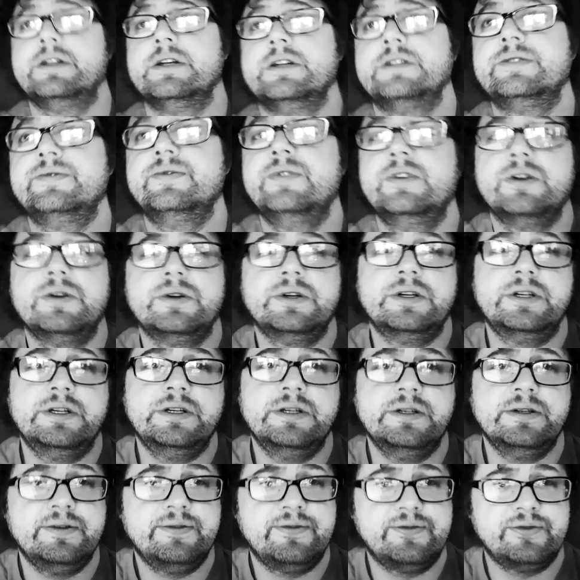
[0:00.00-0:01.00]
That's
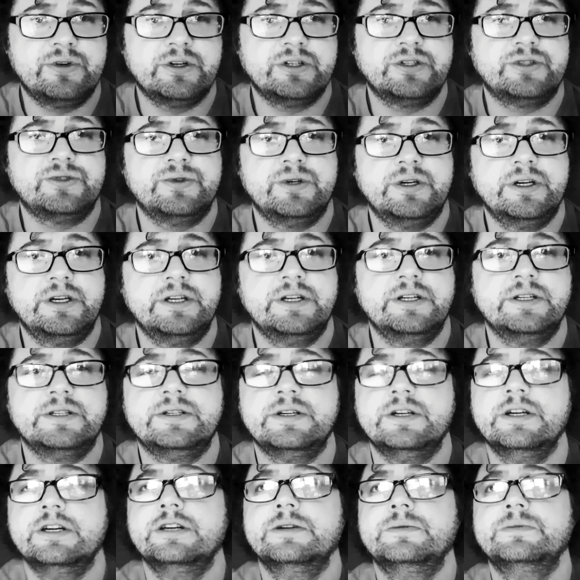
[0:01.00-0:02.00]
very frustrating at
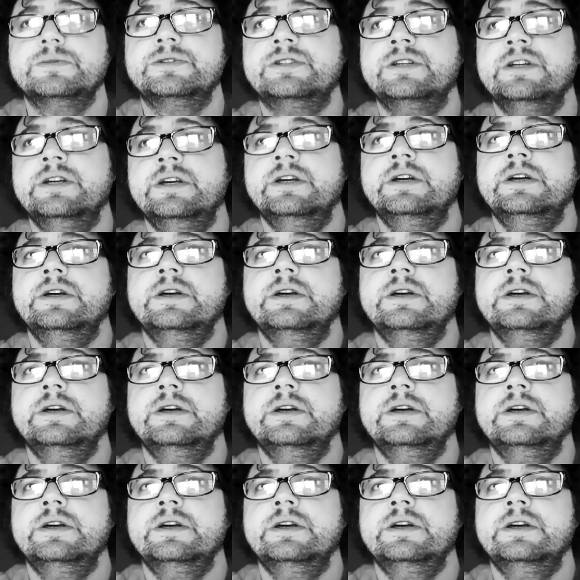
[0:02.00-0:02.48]
times.